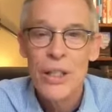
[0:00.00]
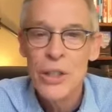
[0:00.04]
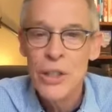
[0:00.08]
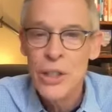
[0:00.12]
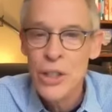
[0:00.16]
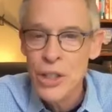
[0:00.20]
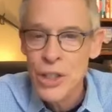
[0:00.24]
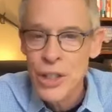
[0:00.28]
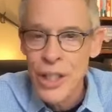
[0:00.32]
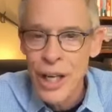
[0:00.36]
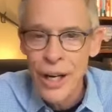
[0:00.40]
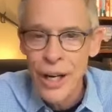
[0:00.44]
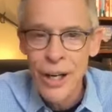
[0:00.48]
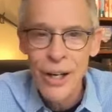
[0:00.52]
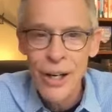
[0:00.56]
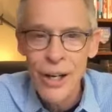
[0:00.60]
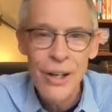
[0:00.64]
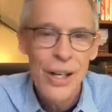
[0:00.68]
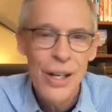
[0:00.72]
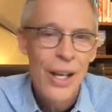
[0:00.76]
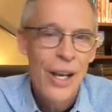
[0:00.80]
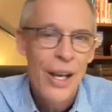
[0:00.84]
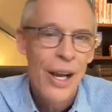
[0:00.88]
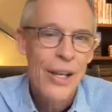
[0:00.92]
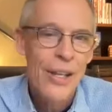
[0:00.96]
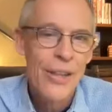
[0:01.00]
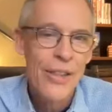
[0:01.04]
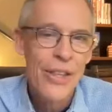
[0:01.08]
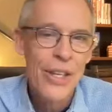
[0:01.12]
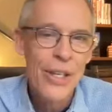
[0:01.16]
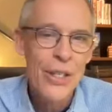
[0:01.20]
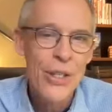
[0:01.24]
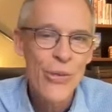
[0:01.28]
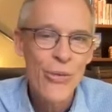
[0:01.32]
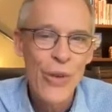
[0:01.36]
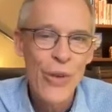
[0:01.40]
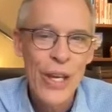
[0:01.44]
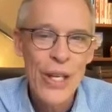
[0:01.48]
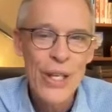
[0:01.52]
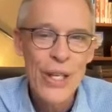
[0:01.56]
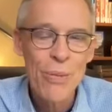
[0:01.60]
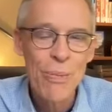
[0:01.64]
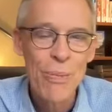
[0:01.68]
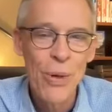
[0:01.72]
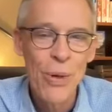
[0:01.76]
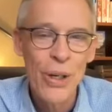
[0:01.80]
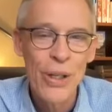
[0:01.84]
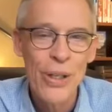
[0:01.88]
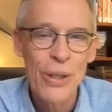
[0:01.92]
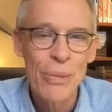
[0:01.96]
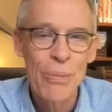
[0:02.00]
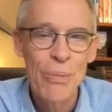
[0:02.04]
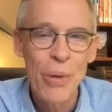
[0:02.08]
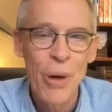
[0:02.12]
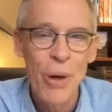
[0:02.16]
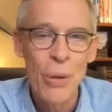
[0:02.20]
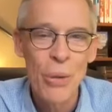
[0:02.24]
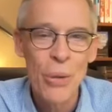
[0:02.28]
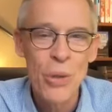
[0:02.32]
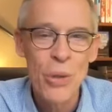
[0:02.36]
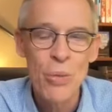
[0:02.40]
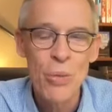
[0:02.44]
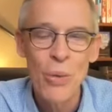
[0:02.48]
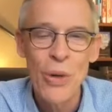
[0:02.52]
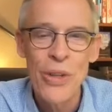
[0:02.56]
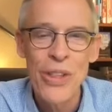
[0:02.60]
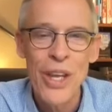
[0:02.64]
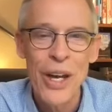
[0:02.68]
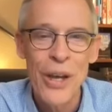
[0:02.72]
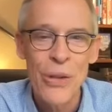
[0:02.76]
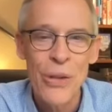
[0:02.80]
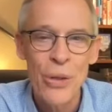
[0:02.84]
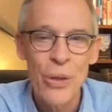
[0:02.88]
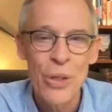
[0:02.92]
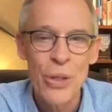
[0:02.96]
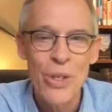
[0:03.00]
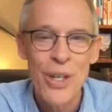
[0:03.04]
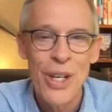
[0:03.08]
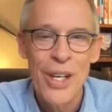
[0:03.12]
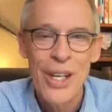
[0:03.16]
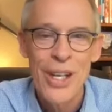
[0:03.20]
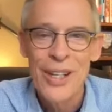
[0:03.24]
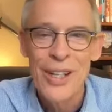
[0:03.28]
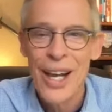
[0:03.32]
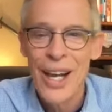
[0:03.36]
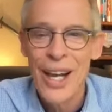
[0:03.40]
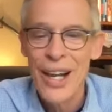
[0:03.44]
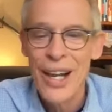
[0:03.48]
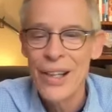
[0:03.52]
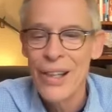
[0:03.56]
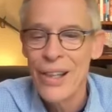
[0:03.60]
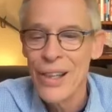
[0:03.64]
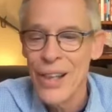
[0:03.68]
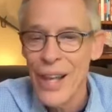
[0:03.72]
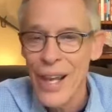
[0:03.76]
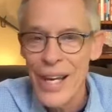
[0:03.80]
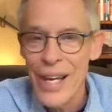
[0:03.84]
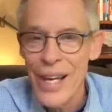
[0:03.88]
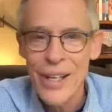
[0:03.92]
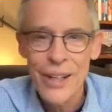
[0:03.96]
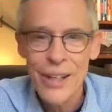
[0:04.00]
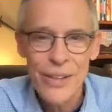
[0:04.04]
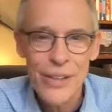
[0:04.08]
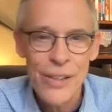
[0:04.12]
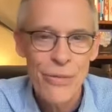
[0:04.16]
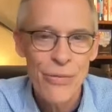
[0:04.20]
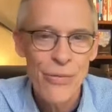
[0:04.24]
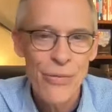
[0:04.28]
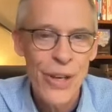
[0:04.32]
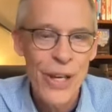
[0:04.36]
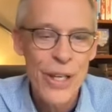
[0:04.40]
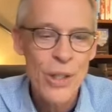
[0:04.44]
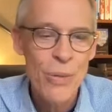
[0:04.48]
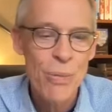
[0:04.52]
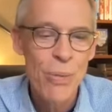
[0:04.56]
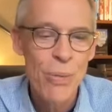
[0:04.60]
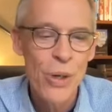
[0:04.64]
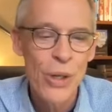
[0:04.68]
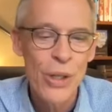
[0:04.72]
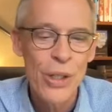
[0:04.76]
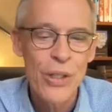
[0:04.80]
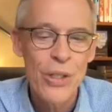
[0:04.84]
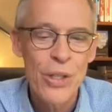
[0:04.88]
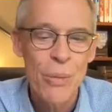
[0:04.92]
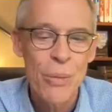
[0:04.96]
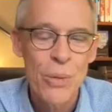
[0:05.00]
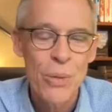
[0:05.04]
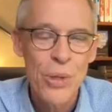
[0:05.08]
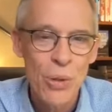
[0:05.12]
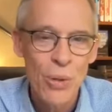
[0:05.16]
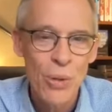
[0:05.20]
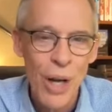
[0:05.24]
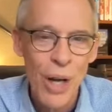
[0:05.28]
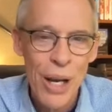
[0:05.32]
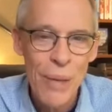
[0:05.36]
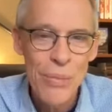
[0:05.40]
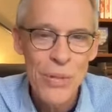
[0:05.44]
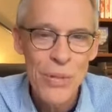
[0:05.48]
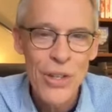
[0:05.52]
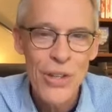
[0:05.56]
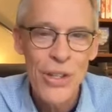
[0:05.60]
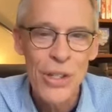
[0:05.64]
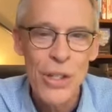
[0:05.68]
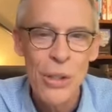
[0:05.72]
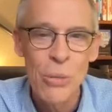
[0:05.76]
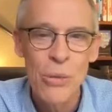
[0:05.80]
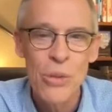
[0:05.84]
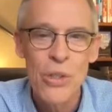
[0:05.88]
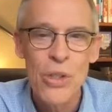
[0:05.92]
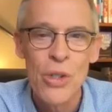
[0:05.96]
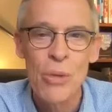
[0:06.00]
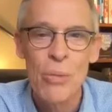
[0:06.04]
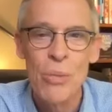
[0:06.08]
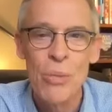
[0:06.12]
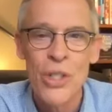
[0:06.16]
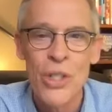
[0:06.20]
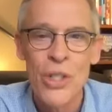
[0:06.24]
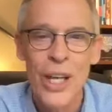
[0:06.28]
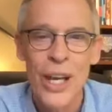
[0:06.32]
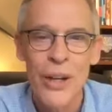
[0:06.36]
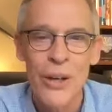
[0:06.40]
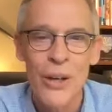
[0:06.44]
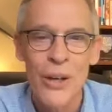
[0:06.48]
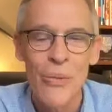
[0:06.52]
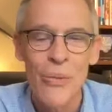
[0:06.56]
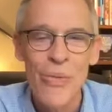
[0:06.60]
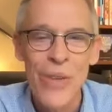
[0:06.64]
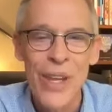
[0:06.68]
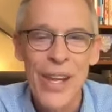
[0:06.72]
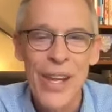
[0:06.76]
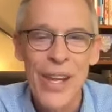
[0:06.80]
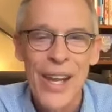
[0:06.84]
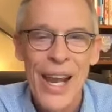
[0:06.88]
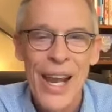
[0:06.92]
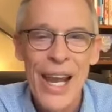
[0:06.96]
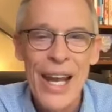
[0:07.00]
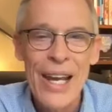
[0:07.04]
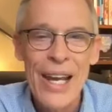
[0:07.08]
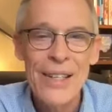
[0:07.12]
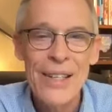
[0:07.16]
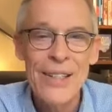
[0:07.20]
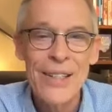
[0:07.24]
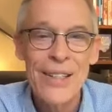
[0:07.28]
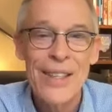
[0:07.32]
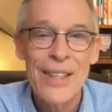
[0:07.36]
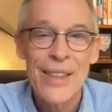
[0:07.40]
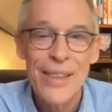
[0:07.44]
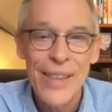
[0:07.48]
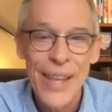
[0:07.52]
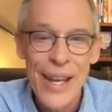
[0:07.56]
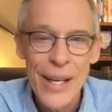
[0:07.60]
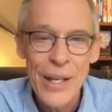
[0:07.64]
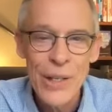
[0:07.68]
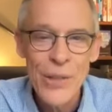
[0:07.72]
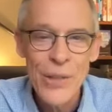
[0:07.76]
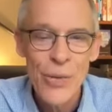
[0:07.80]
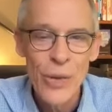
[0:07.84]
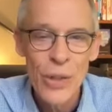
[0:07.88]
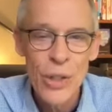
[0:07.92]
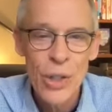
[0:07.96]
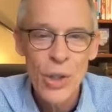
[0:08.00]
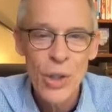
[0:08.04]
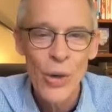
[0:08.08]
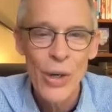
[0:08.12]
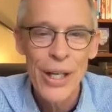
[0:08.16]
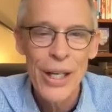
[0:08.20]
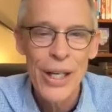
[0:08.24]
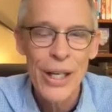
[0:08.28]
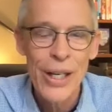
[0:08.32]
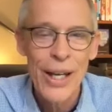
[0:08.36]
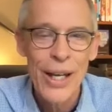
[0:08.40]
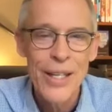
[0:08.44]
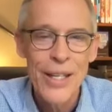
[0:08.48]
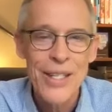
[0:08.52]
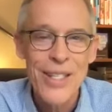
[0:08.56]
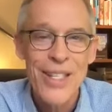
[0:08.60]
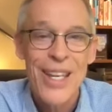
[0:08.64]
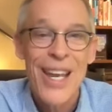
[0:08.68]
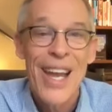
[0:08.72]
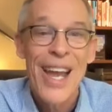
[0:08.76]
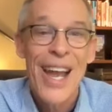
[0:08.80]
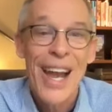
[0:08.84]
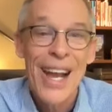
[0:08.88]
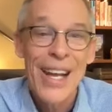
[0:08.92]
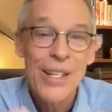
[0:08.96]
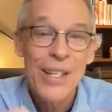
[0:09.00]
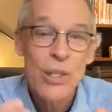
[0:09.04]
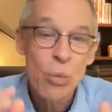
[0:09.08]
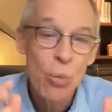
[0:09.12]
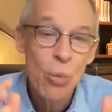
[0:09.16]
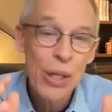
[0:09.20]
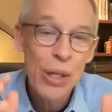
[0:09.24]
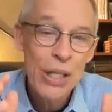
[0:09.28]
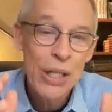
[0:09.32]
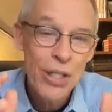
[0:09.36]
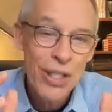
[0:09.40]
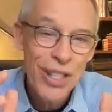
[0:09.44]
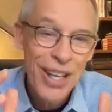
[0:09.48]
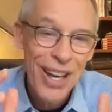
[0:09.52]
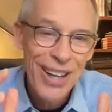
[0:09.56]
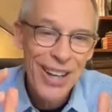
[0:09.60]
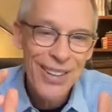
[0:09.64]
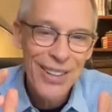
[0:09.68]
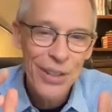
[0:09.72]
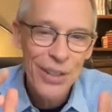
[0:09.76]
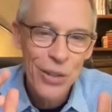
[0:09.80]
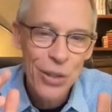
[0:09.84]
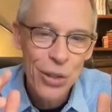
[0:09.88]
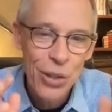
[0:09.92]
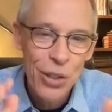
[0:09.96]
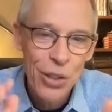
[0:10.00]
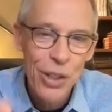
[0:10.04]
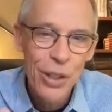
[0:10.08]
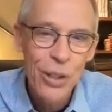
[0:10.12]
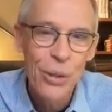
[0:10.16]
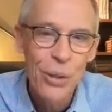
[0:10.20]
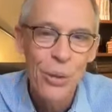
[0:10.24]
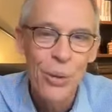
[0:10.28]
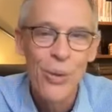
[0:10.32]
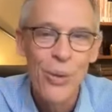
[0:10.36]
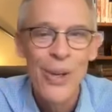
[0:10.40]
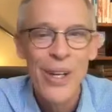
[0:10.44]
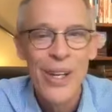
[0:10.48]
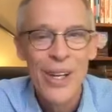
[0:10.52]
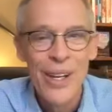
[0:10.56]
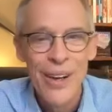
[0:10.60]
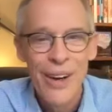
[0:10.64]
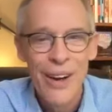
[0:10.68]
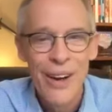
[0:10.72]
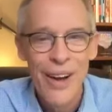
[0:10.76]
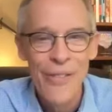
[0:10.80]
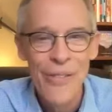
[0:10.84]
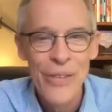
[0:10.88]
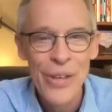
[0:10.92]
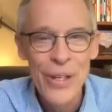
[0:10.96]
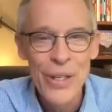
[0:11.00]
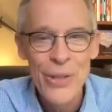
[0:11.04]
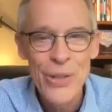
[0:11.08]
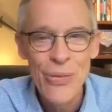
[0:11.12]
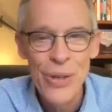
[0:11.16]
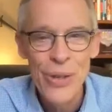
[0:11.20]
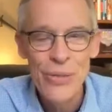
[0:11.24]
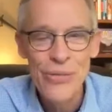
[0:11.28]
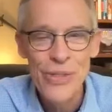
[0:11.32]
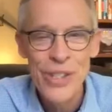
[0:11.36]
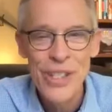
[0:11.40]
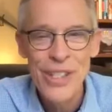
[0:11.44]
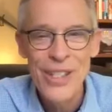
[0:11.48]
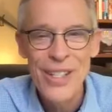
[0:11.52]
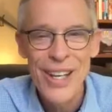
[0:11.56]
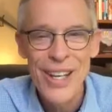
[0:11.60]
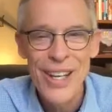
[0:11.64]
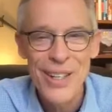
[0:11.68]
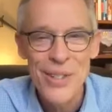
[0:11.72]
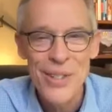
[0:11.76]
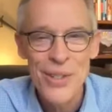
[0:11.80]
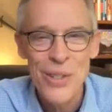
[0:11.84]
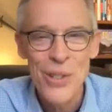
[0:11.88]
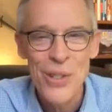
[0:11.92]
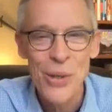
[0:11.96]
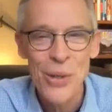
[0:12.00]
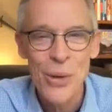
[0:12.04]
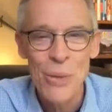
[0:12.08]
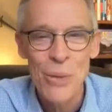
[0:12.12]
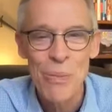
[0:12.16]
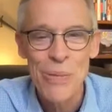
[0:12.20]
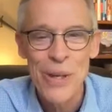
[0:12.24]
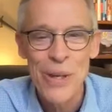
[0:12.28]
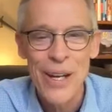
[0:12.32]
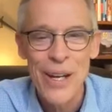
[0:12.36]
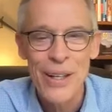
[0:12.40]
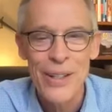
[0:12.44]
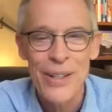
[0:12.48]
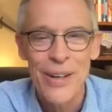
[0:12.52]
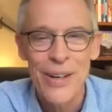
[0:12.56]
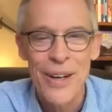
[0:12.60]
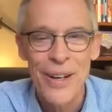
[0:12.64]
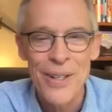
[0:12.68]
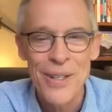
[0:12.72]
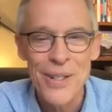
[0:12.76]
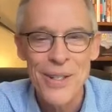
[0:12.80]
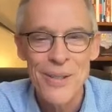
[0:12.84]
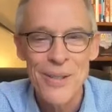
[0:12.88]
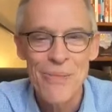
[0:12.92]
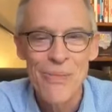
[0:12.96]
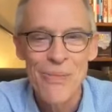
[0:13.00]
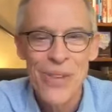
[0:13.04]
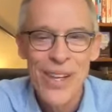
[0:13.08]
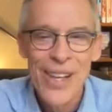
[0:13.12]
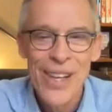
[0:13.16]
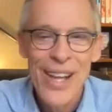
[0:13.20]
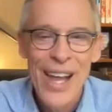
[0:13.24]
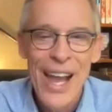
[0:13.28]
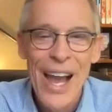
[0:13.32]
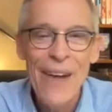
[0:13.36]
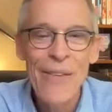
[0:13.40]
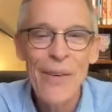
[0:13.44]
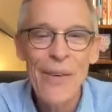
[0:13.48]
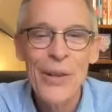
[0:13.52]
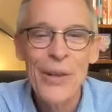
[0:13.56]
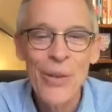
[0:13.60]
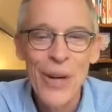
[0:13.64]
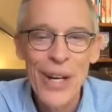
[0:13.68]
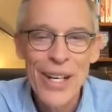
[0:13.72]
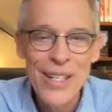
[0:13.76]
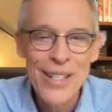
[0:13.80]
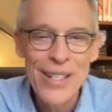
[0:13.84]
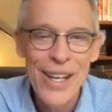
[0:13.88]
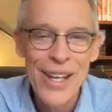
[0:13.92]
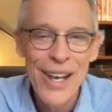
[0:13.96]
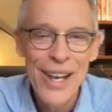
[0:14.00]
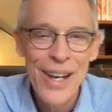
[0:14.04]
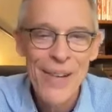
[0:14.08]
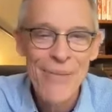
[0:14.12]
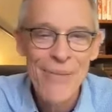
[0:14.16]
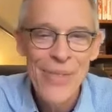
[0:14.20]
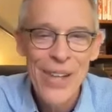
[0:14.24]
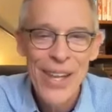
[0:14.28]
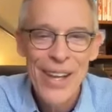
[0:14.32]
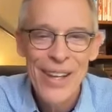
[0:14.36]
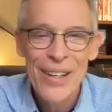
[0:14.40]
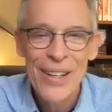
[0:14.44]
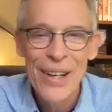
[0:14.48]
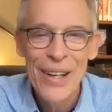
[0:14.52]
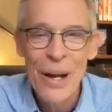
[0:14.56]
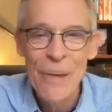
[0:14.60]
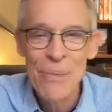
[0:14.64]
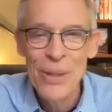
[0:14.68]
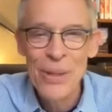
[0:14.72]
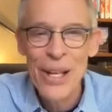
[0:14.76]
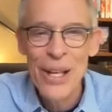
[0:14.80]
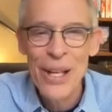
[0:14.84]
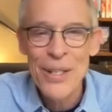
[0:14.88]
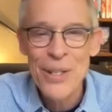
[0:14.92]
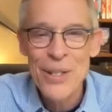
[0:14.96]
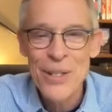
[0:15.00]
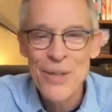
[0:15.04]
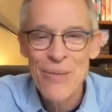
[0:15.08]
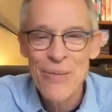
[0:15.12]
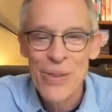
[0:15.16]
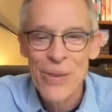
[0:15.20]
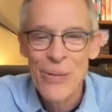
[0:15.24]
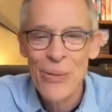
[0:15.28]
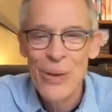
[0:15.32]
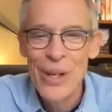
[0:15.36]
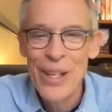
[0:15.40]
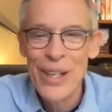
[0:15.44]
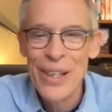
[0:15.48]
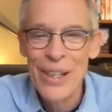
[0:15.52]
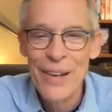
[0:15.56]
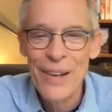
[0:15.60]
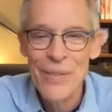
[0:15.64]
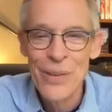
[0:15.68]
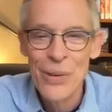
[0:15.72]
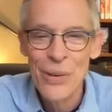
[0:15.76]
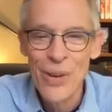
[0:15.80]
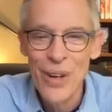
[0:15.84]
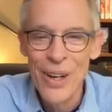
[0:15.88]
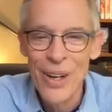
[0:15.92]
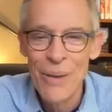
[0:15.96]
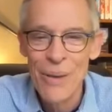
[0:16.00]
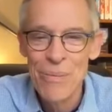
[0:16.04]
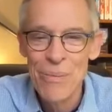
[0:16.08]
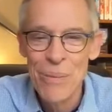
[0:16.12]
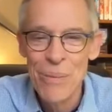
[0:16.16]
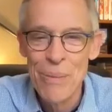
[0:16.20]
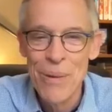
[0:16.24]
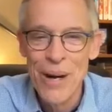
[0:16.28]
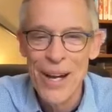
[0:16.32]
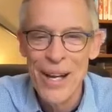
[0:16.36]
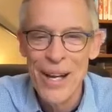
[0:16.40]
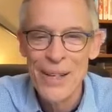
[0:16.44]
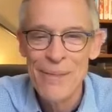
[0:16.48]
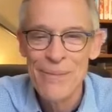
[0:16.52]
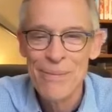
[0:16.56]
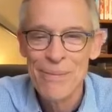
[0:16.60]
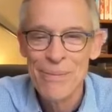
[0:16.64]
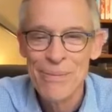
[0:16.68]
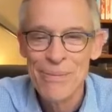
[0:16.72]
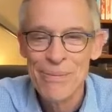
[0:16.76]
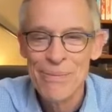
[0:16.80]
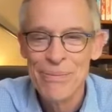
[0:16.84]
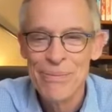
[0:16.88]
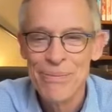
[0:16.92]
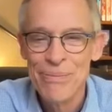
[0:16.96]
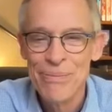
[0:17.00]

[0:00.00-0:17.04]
Share this Facebook post with others. Uh, like the Facebook, subscribe to the YouTube channel. And thanks for joining us as we challenge you on these 50 days to your Pentecost. Have a great day. God bless. We love you all. Bye bye.